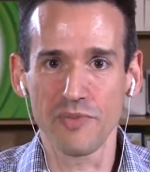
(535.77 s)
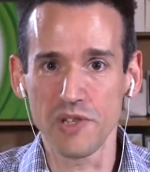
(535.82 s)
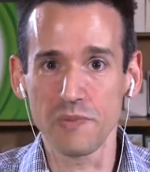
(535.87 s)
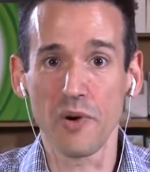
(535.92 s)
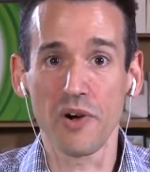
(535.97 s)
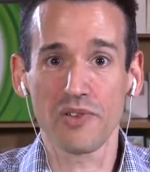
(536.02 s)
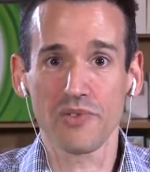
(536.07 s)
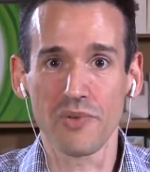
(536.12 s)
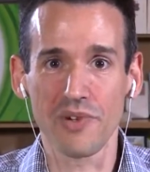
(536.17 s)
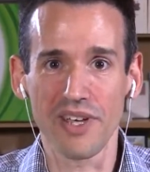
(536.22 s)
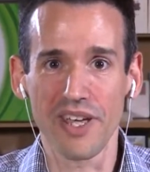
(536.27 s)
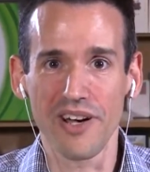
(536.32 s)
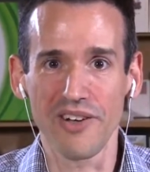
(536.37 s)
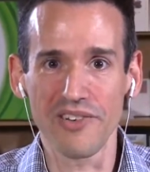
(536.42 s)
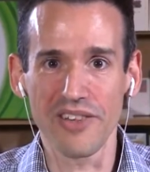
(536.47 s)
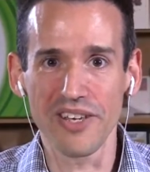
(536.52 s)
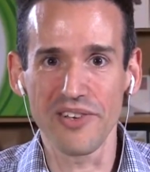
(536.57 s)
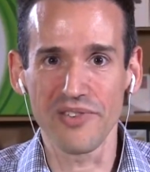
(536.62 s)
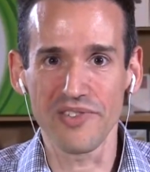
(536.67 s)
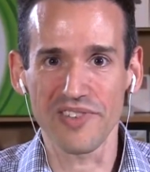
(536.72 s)
We spoke to a Yale
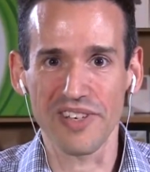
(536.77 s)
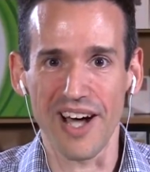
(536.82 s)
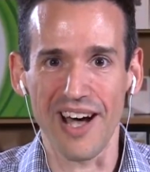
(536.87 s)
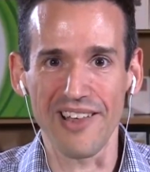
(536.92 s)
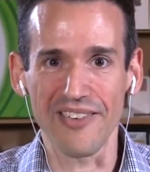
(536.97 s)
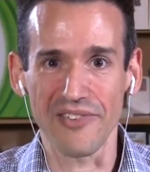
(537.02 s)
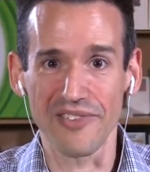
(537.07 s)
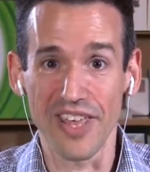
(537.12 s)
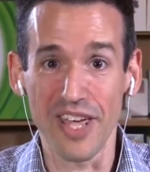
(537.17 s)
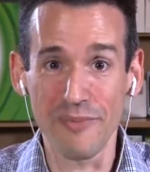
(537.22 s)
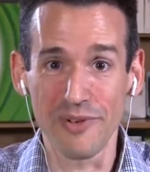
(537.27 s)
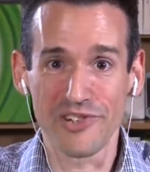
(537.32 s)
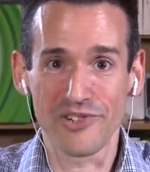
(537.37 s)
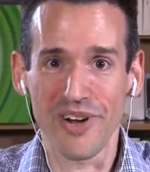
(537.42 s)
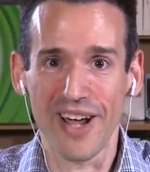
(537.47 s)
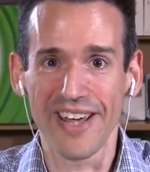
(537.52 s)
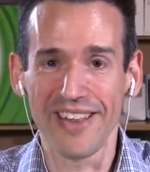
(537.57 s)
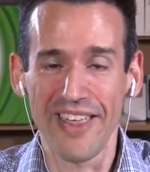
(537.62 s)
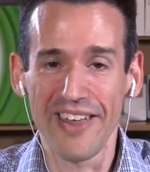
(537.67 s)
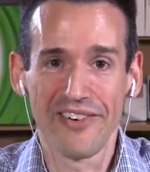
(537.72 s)
legal scholar, and they've been
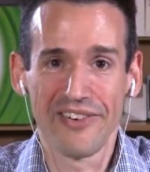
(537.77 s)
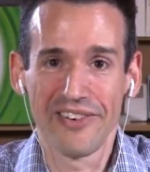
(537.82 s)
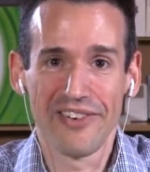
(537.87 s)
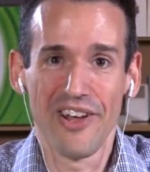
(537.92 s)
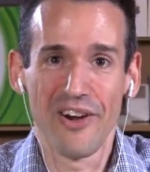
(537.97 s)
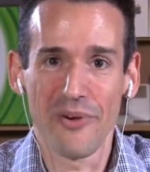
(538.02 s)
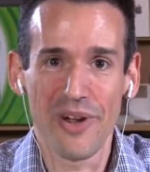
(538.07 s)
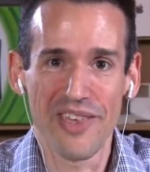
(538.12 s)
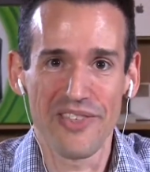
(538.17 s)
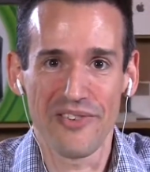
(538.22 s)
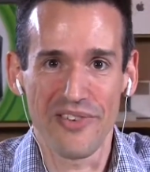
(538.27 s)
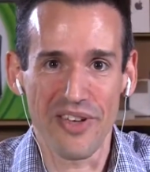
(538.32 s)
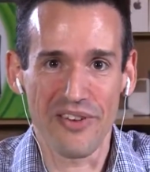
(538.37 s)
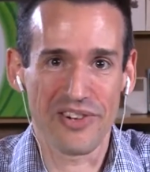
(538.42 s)
trying, they don't know either.